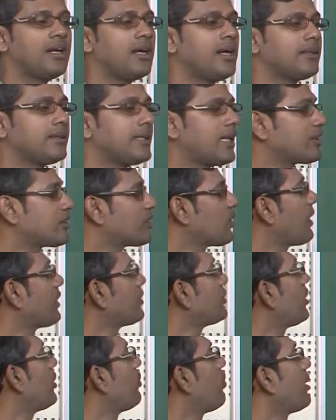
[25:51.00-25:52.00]
That is how
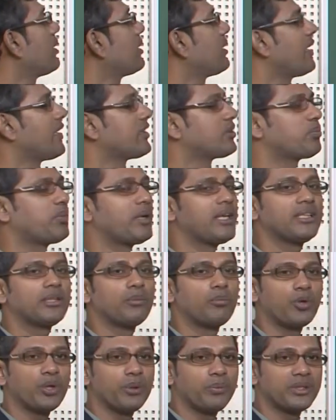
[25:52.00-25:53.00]
actually one can explain the
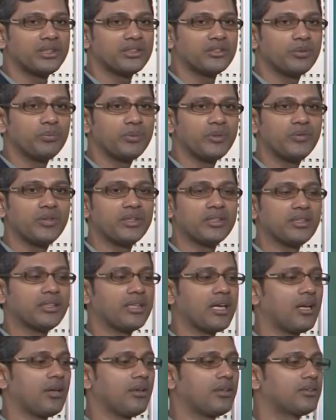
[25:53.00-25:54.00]
modification of eutectic
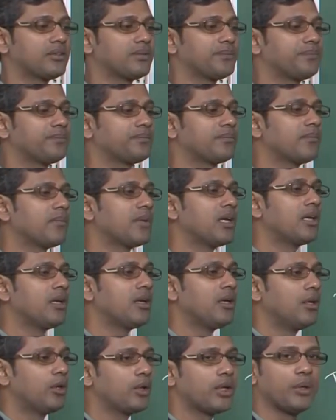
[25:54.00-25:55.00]
alloys.
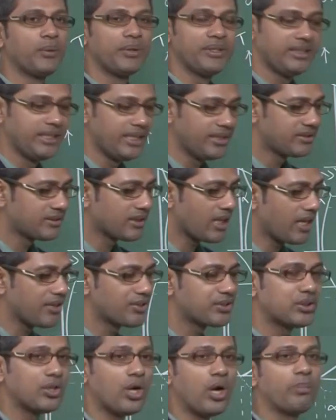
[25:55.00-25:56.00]
Okay, with this I will
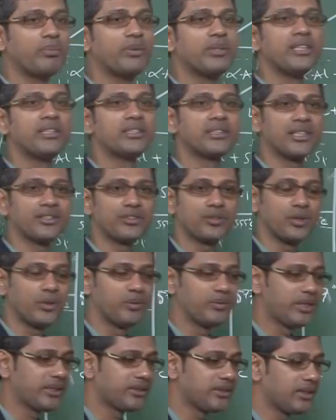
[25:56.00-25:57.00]
stop the discussion of
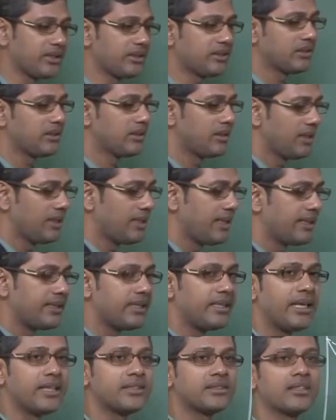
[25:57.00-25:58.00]
eutectic. In the
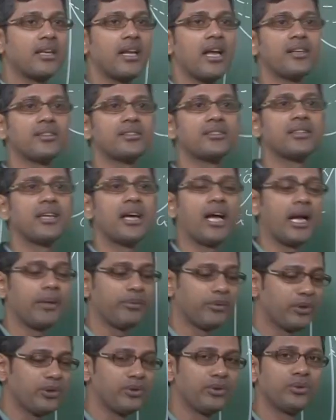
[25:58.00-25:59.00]
next class I
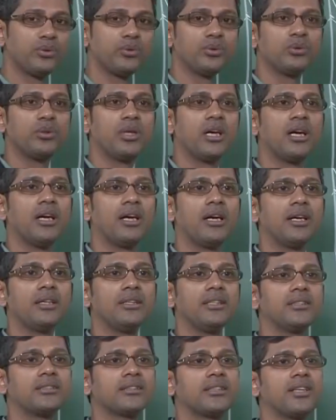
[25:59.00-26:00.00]
am going to
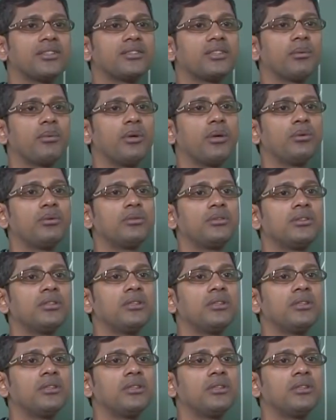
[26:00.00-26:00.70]
discuss about